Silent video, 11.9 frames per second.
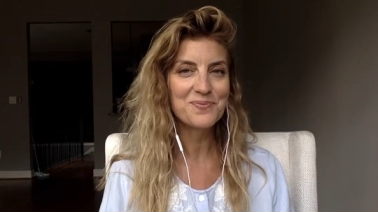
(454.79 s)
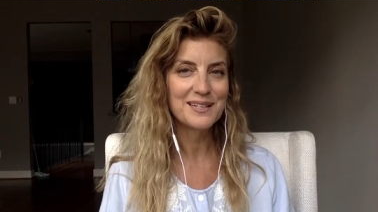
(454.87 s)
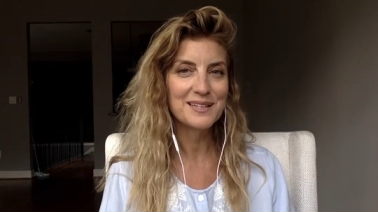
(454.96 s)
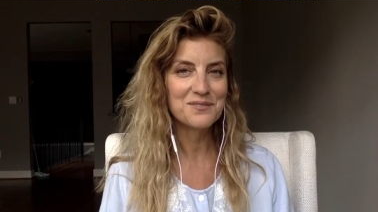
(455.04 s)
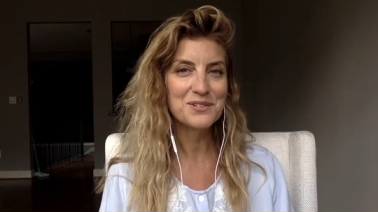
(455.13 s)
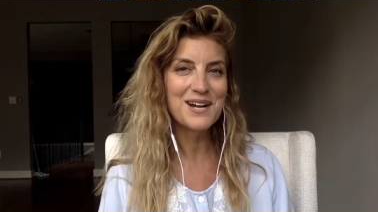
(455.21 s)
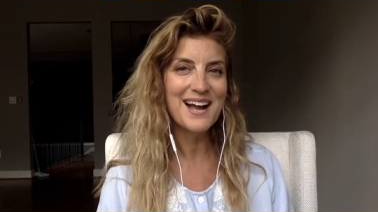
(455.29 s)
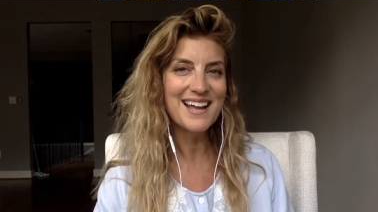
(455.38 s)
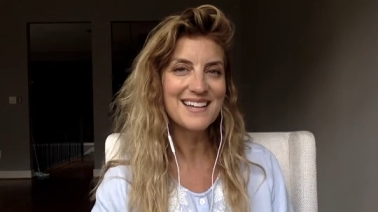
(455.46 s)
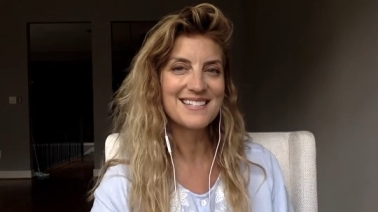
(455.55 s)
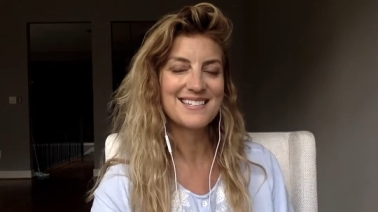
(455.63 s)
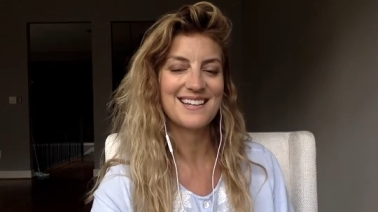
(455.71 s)
Love you
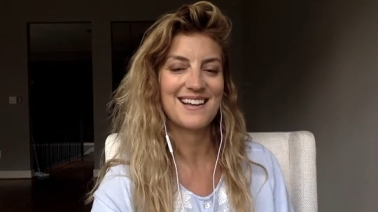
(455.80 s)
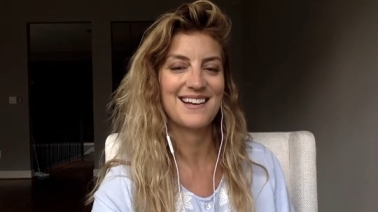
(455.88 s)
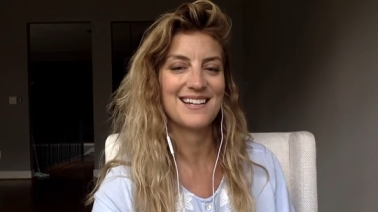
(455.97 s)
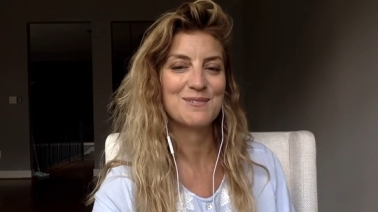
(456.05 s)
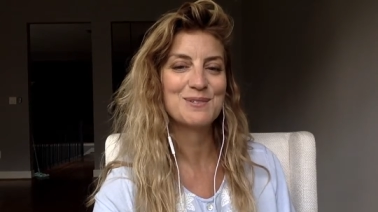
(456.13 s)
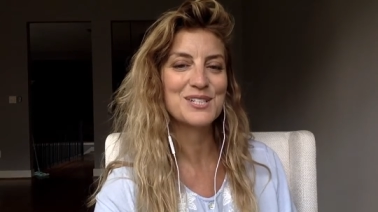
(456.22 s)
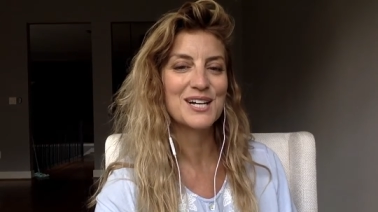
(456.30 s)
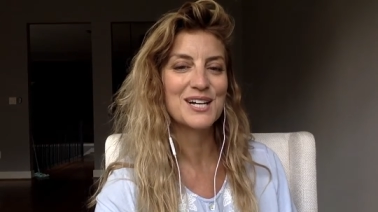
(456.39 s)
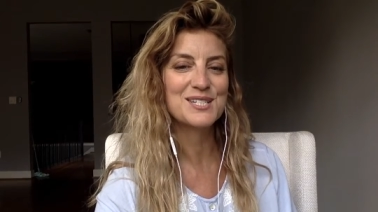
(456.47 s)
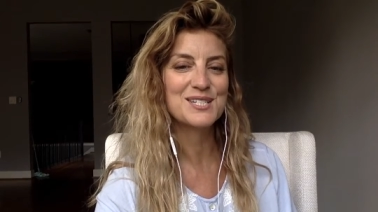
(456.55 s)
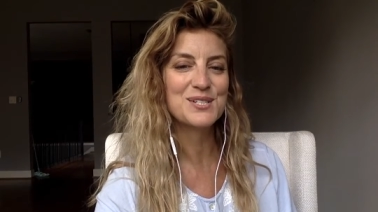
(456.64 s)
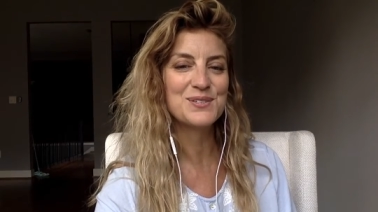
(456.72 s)
guys. I will talk
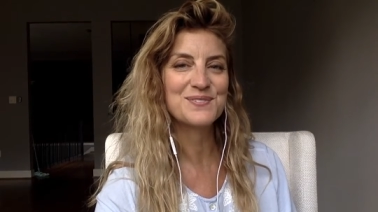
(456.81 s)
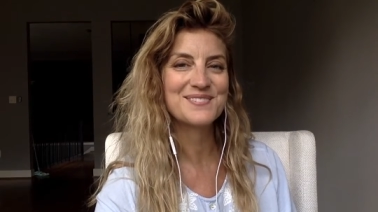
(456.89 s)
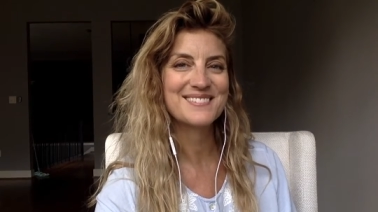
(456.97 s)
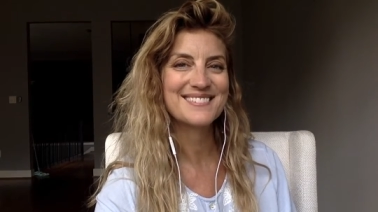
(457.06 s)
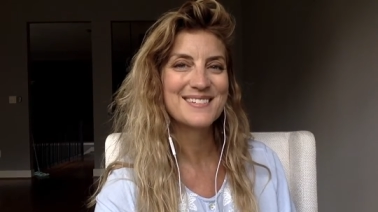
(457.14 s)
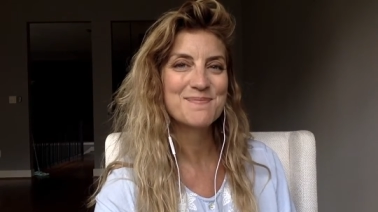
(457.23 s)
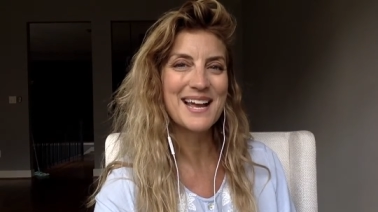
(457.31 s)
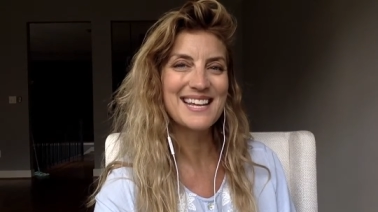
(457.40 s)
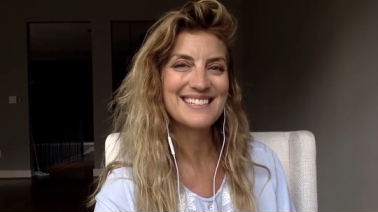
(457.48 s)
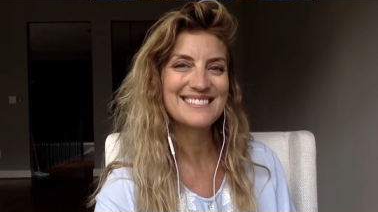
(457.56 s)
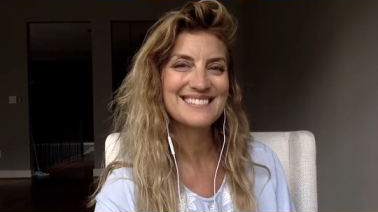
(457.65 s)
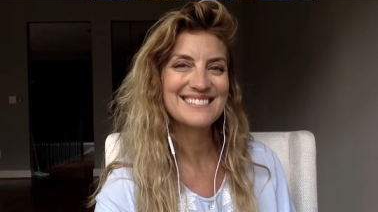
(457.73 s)
to you soon. Bye.